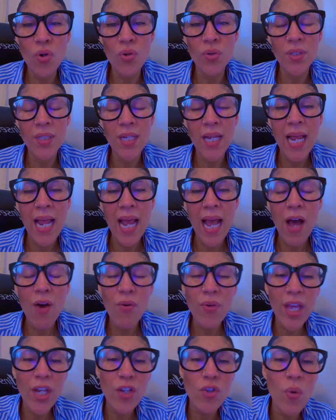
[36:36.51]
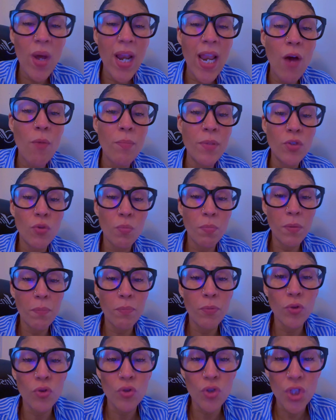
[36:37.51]
Lord, how can you allow me to
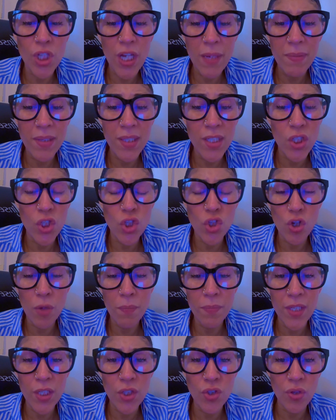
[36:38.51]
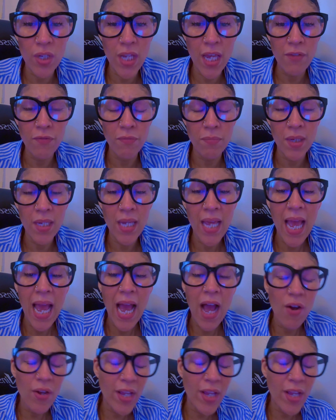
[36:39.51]
be put to shame in this job that you gave me?